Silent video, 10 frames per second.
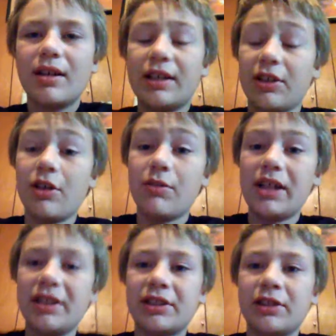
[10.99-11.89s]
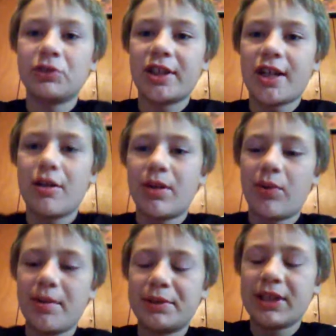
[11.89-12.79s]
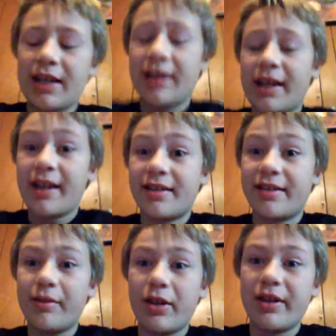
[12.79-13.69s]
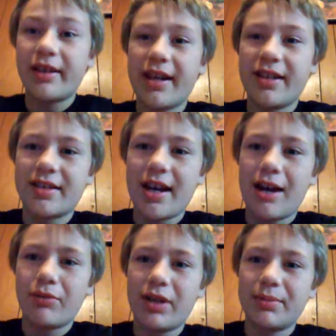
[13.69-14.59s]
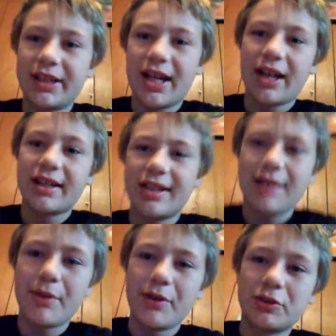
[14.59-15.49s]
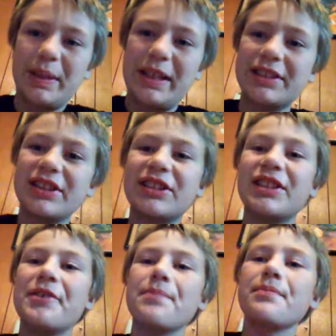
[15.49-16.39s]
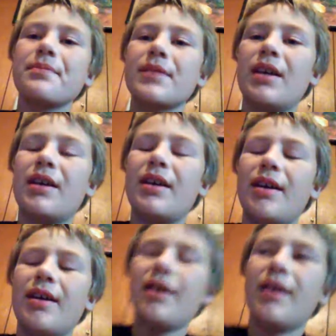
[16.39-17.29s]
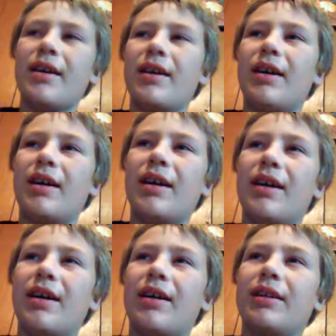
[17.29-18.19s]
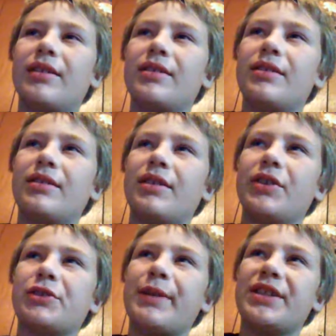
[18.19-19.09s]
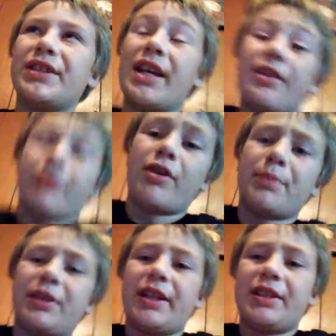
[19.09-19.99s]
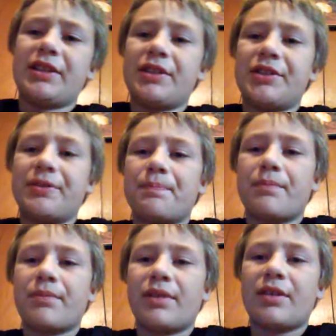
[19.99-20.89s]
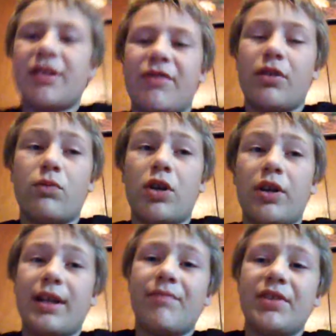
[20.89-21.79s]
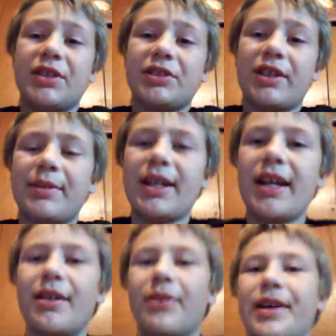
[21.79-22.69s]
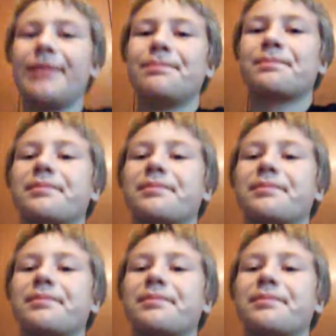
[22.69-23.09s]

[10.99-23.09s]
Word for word: as always, go check out my website, ac1dace.weebly.com, no spaces. Uh, no space and no uppercases, except for the one, obviously. But anyway,